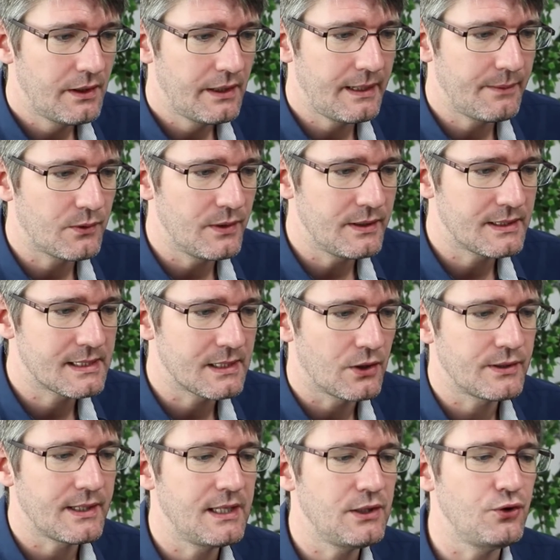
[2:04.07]
and I'm going to
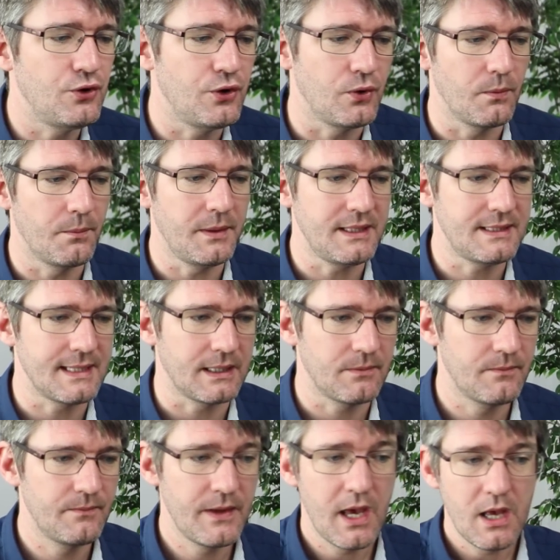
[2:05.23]
start a new meeting.
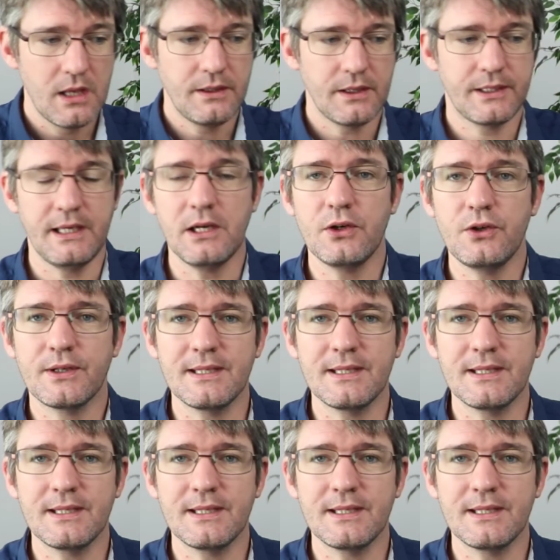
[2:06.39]
Now here you